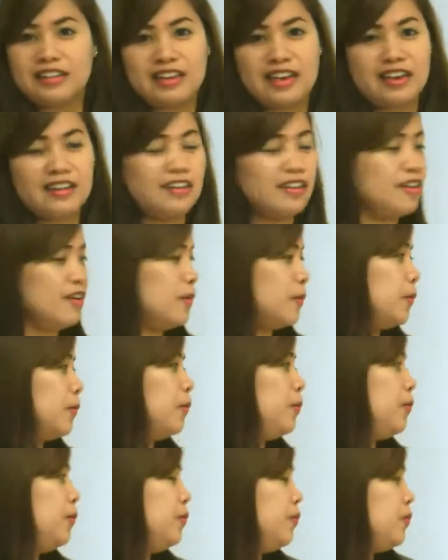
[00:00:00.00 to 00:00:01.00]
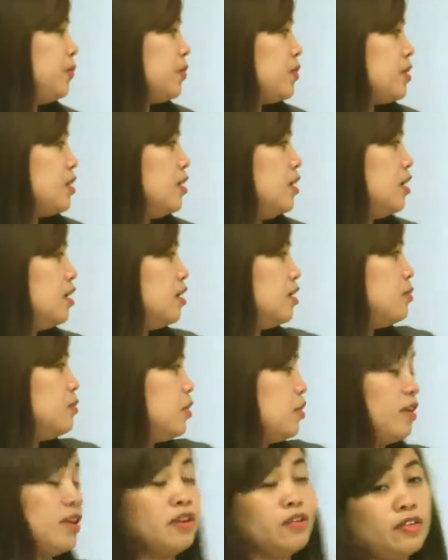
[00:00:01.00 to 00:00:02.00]
Like that.
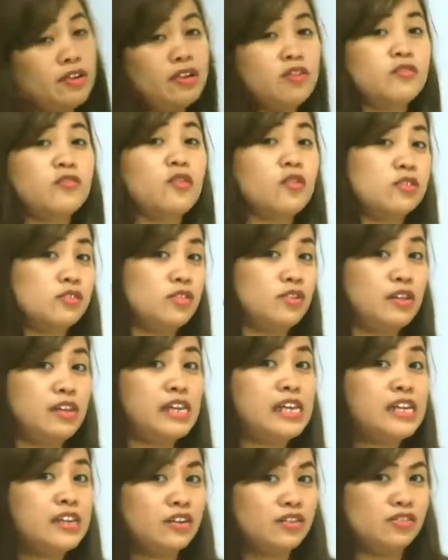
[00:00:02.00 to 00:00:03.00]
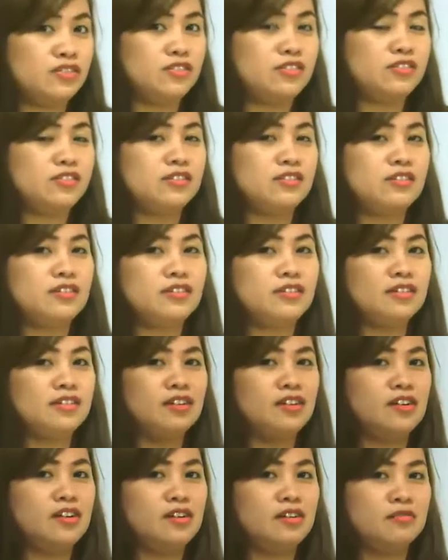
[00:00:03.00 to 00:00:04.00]
Your hearing, of course, your ears.
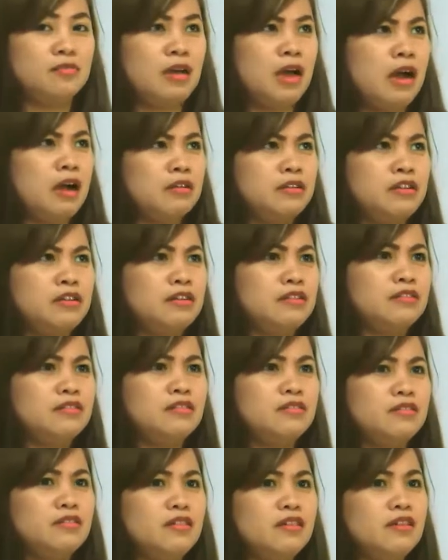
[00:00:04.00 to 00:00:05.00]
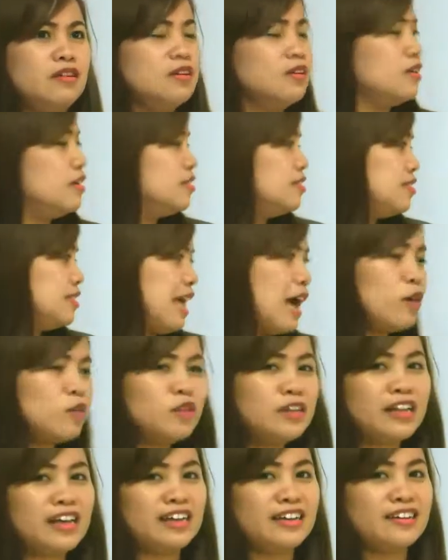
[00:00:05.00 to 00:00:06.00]
How did it
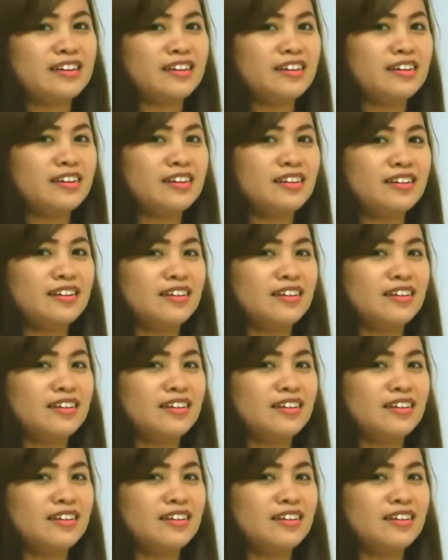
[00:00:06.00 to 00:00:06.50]
sound like?